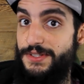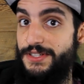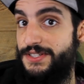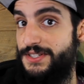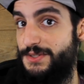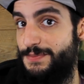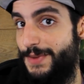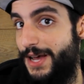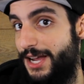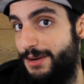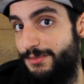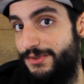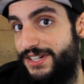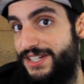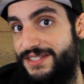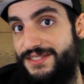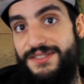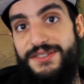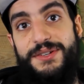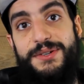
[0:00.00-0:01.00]
This is my
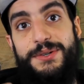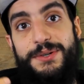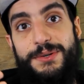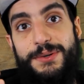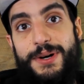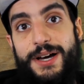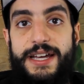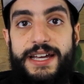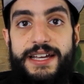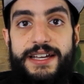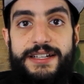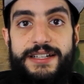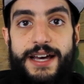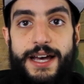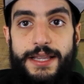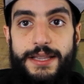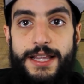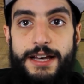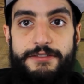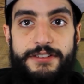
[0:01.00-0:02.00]
Breeze 2, and
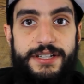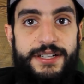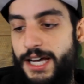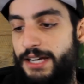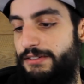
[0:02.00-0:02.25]
I love it.